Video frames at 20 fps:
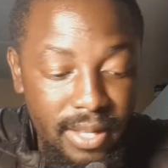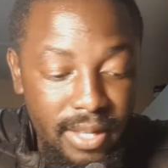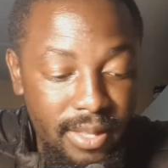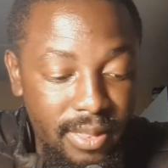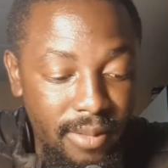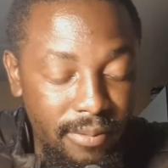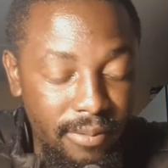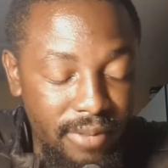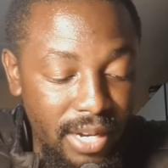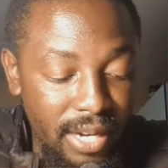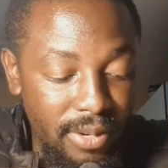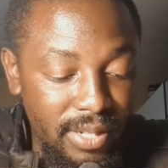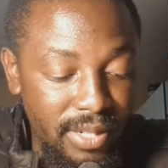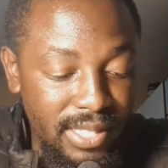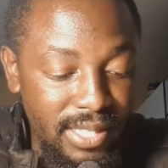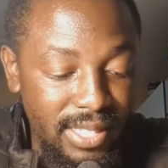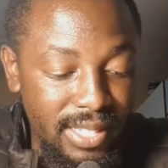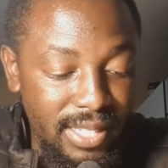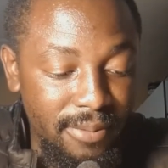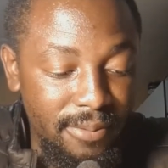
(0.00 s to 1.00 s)
The
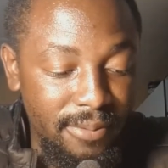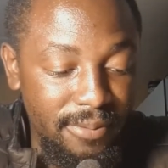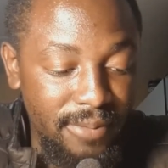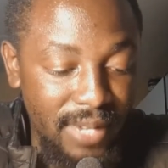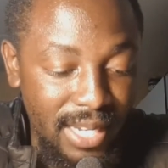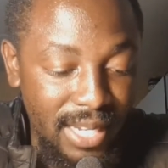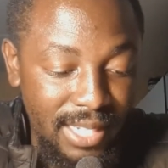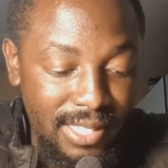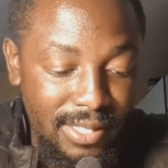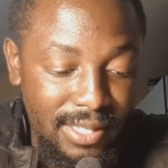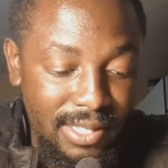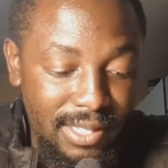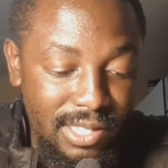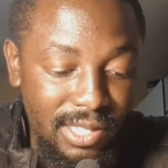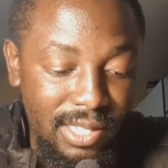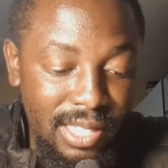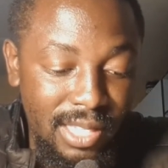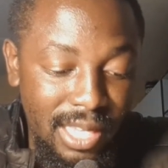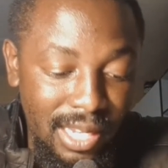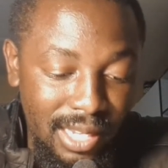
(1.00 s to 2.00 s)
virus
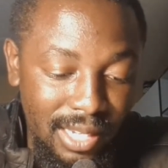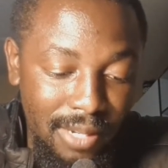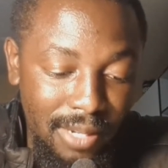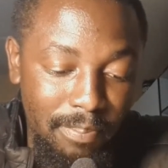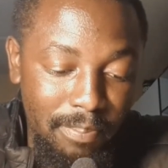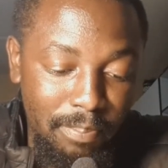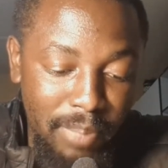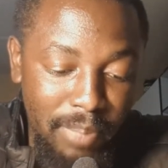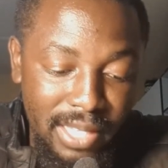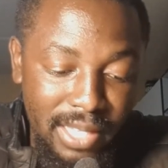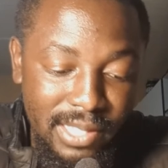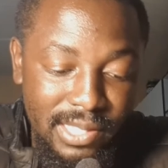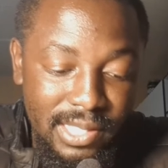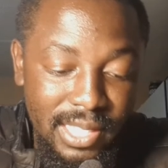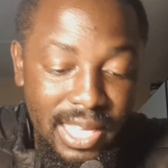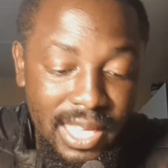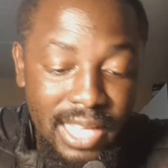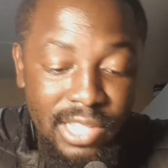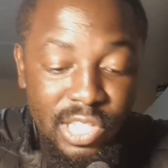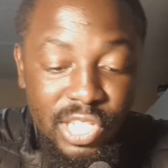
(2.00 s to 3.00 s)
infects cattle,
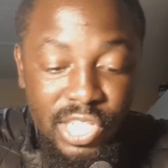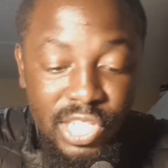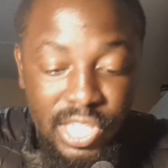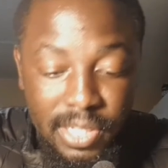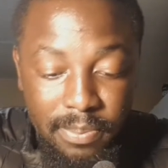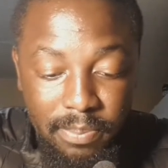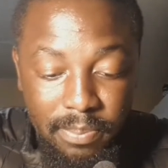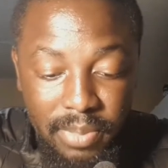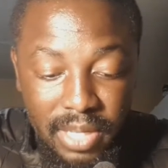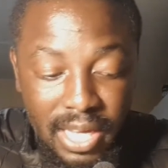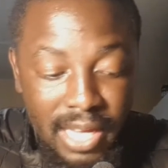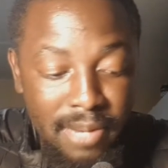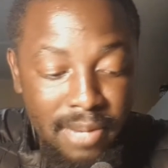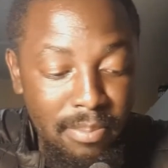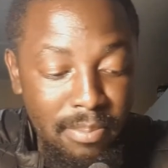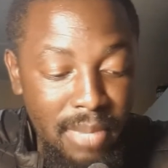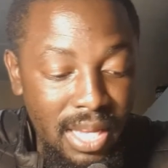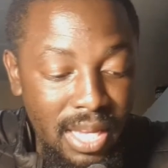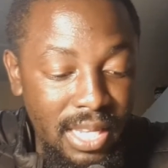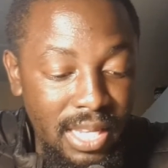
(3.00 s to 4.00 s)
pigs, and sheep,
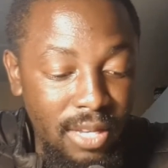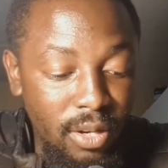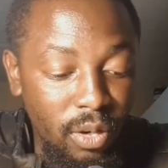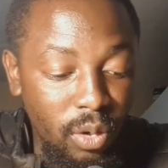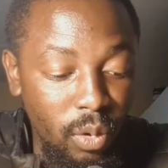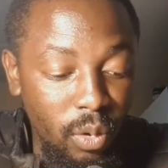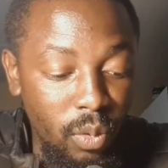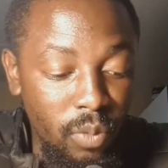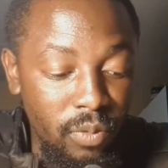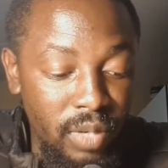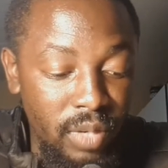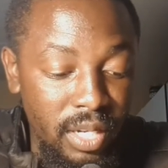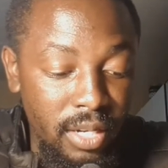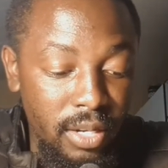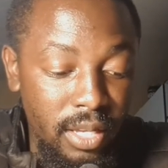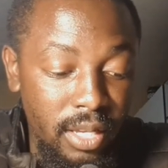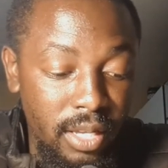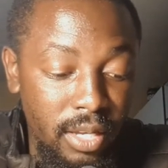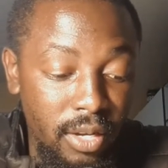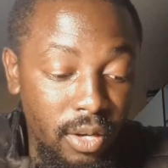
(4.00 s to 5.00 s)
and many
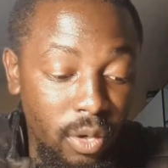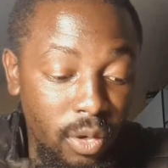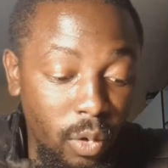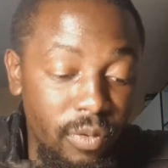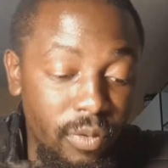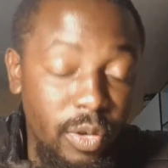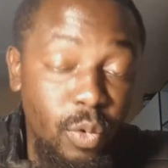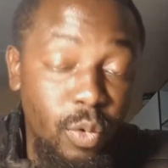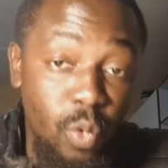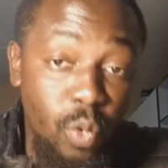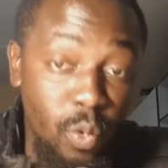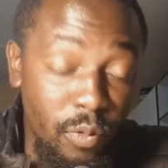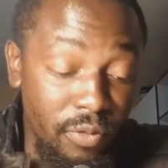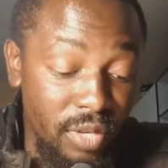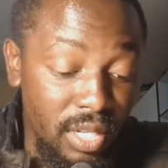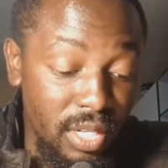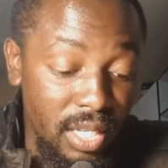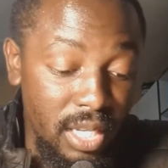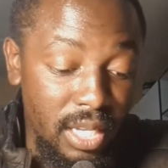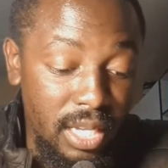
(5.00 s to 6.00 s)

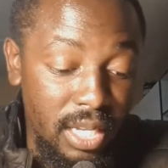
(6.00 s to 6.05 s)
cloven-hooved